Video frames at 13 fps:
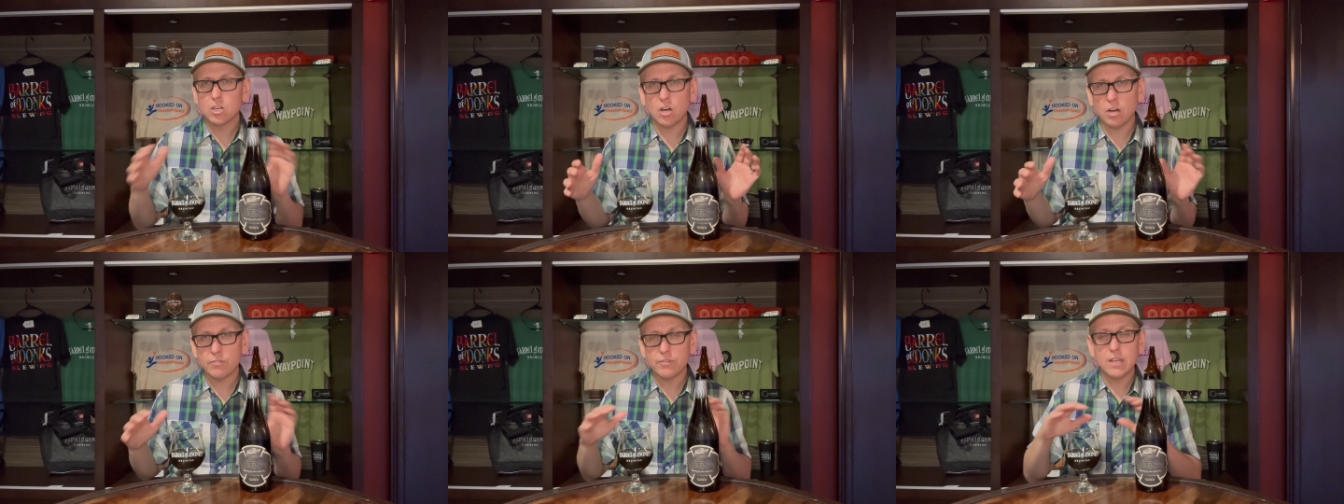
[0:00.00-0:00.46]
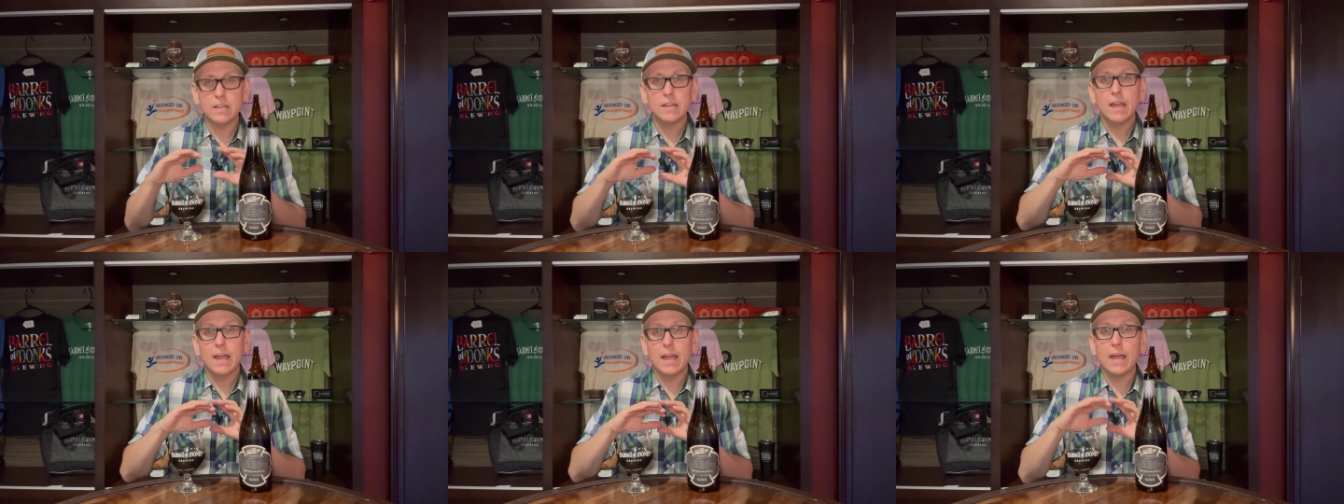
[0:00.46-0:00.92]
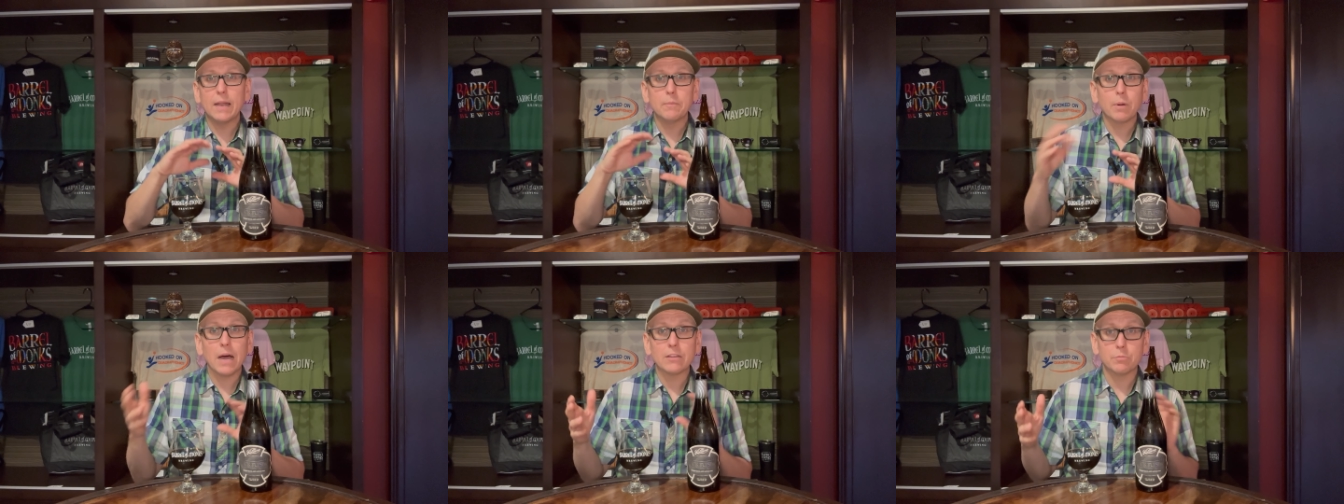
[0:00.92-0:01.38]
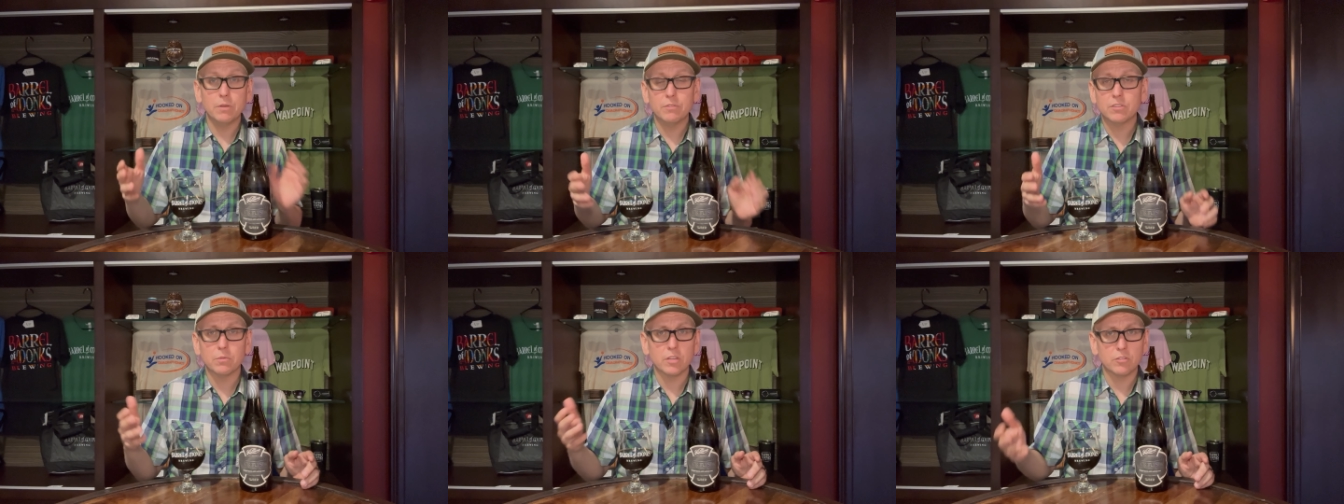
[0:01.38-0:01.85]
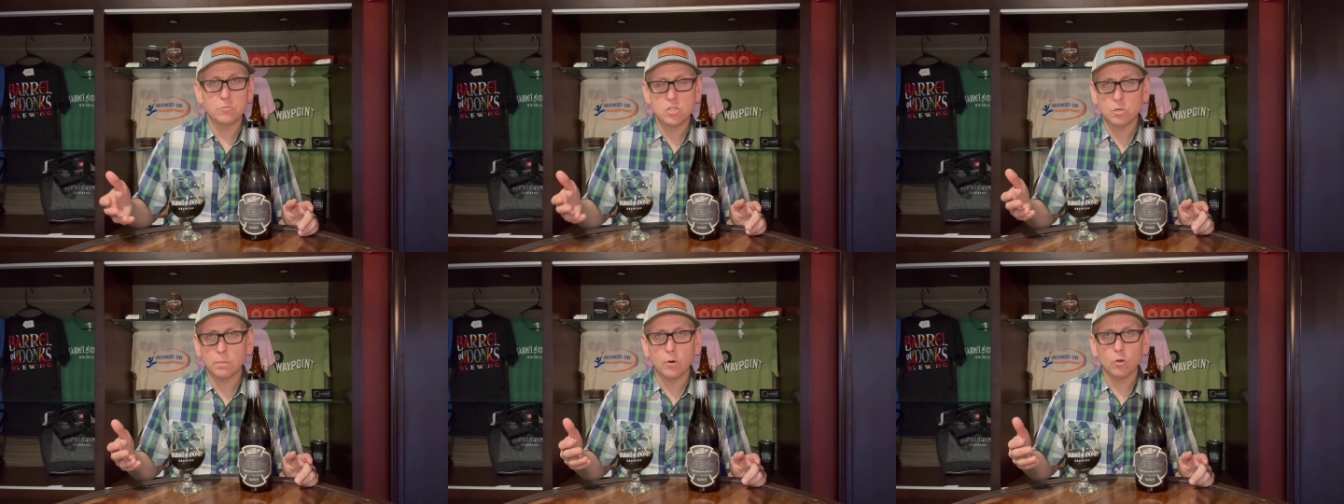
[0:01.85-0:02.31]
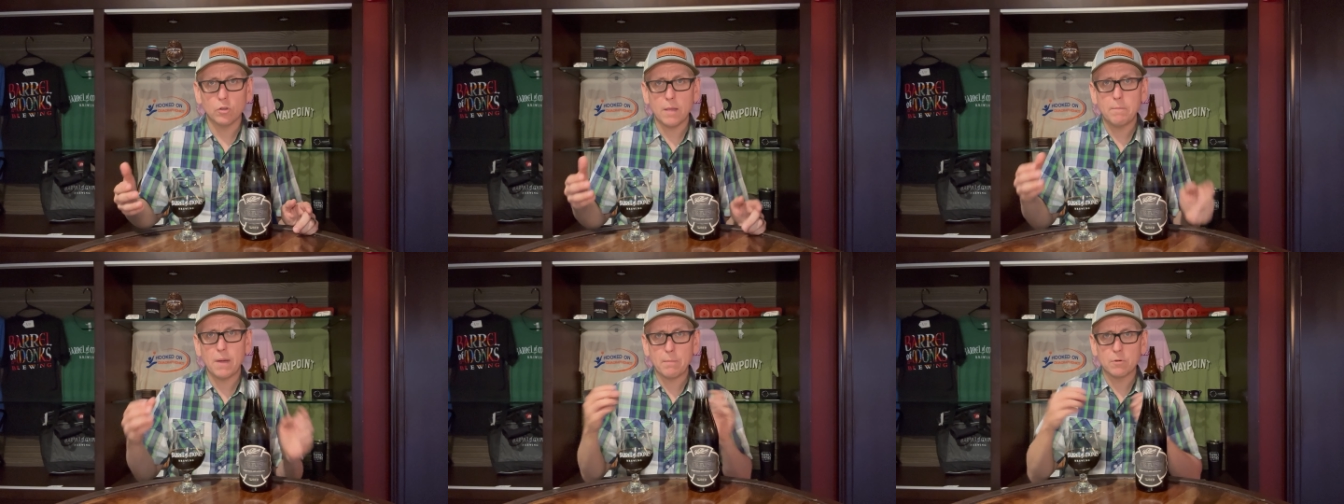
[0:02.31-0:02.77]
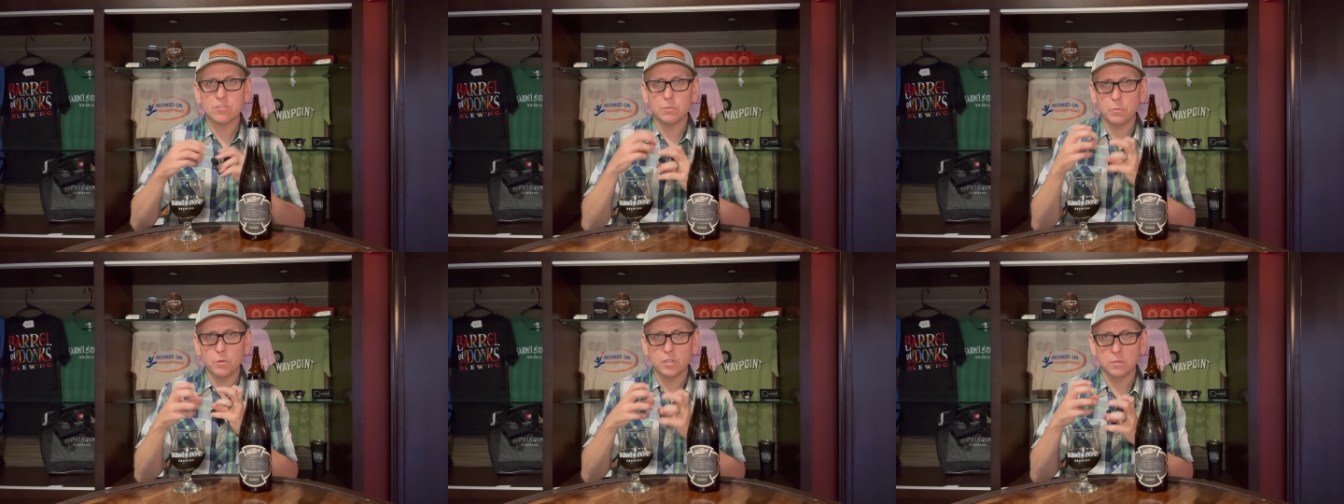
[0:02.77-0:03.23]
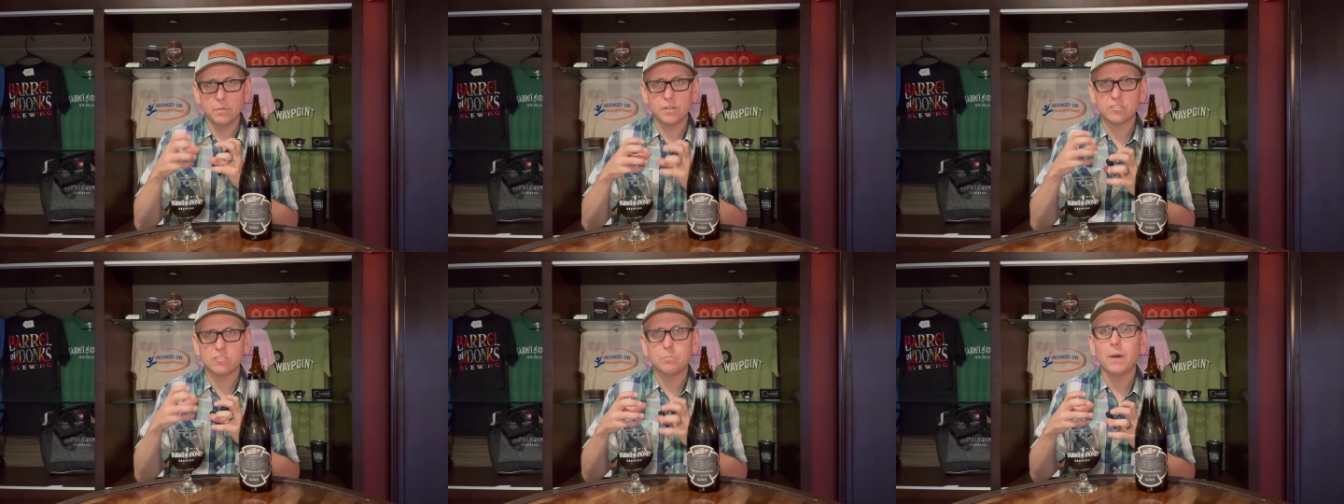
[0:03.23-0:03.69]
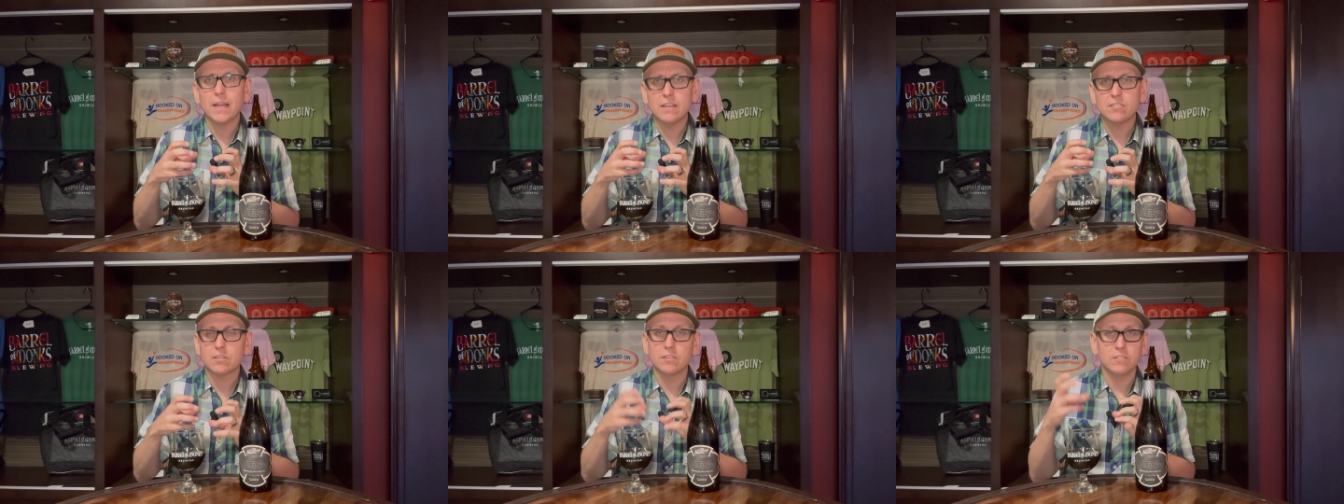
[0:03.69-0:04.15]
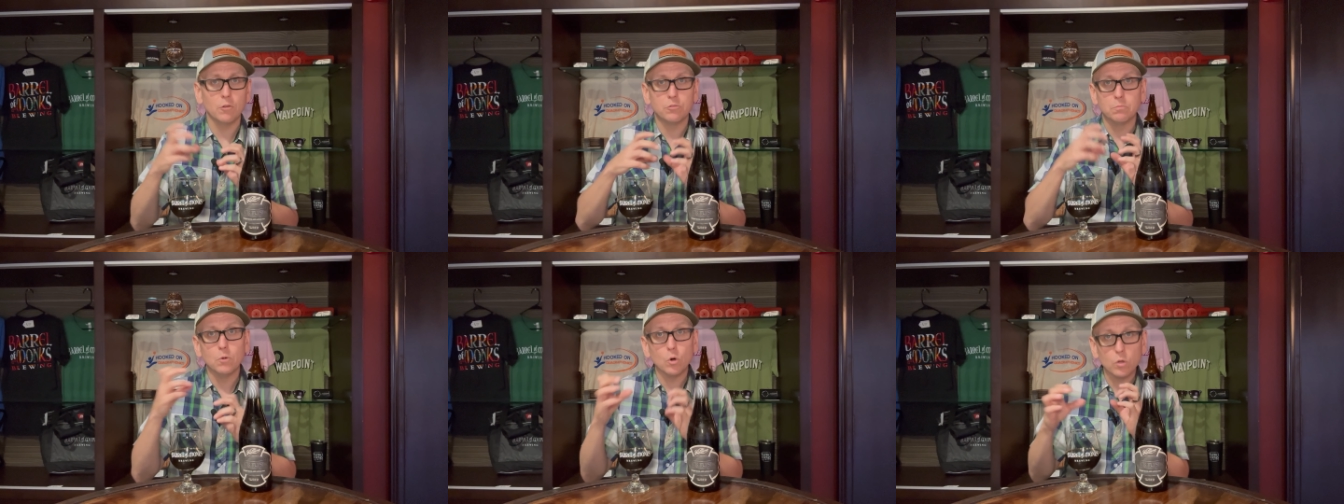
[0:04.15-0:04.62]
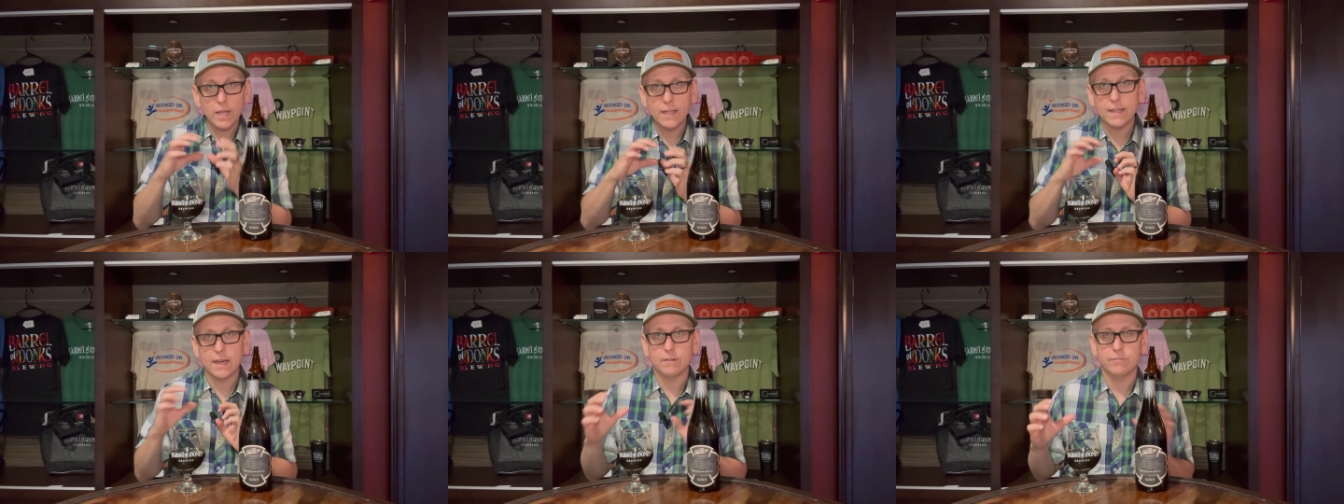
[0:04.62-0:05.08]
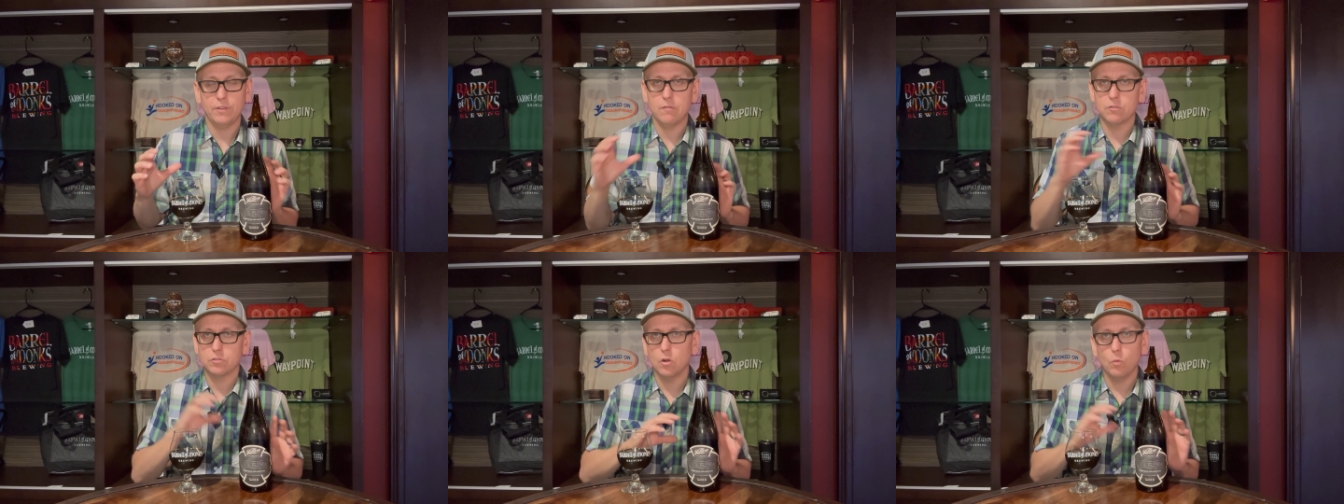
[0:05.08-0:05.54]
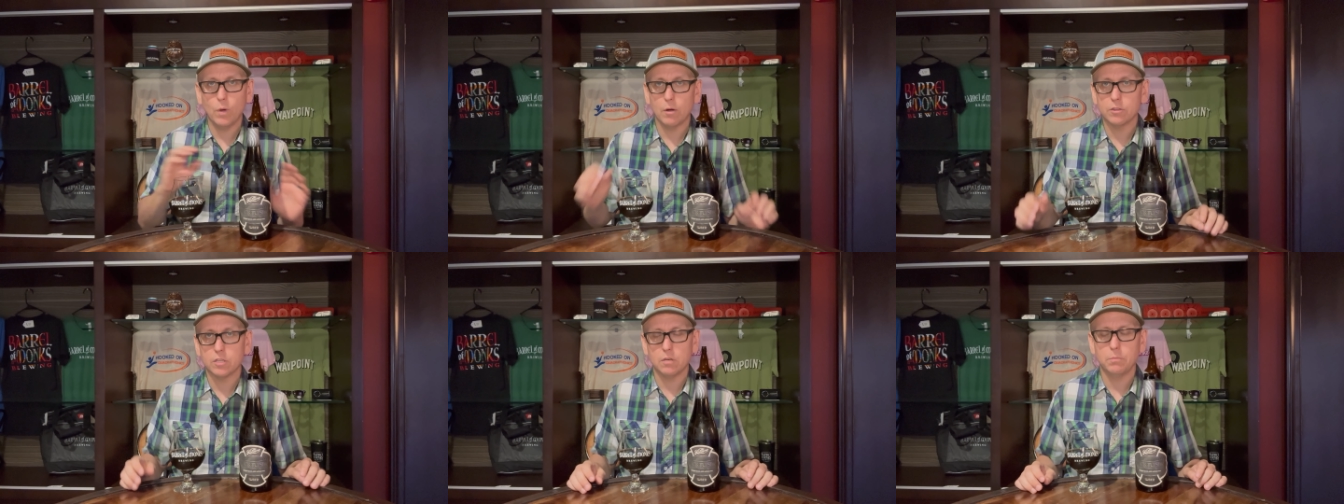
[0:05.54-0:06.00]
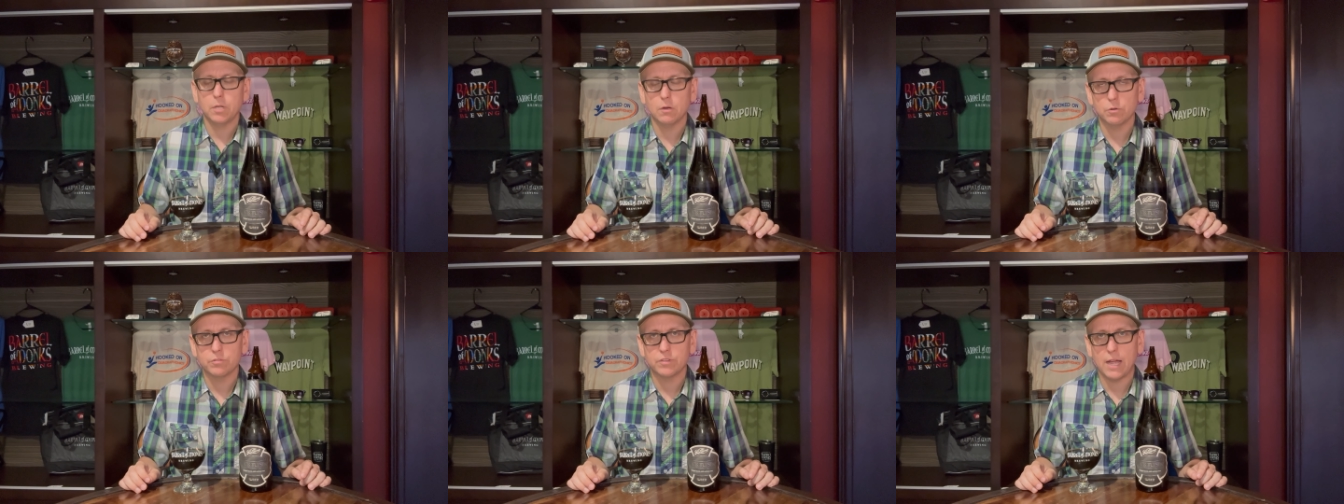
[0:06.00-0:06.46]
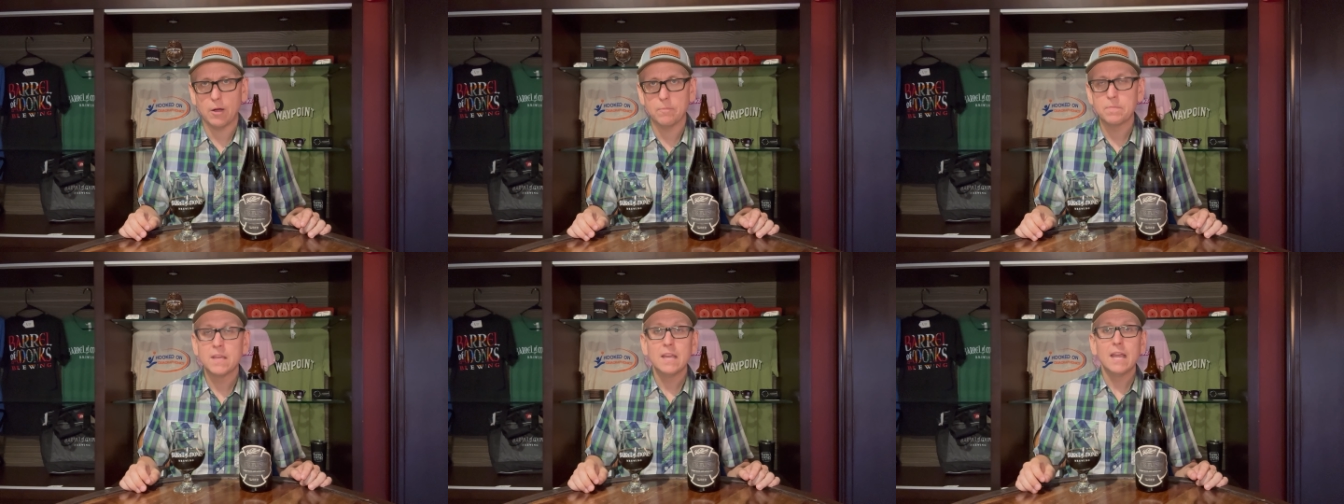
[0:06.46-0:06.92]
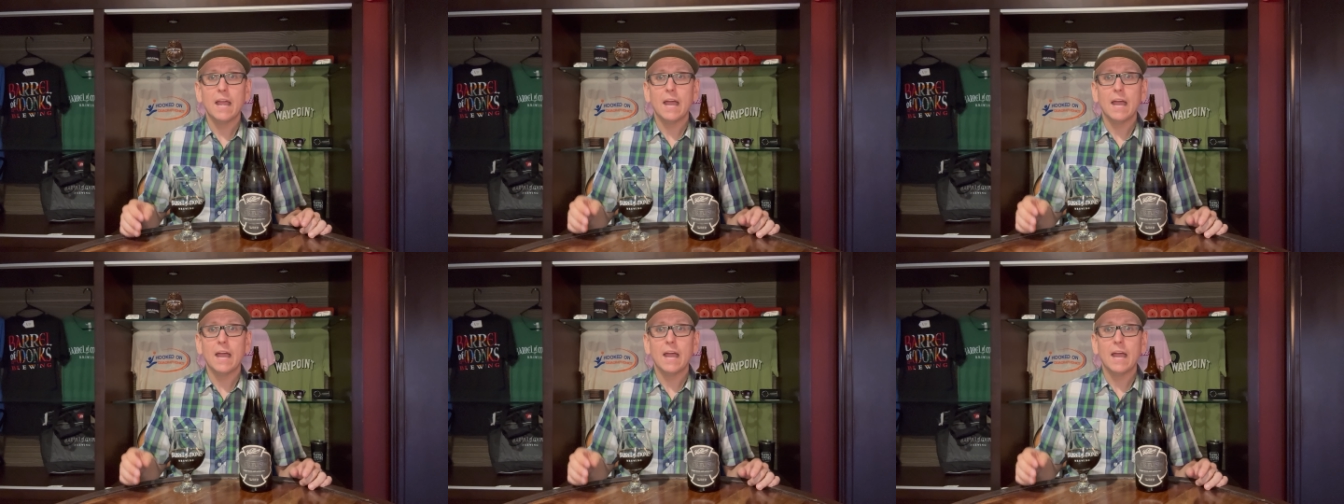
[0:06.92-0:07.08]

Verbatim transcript: coffee and possibly even something like some chipotle pepper, something with a little bit of spice because those mole kind of flavors go well with an imperial stout.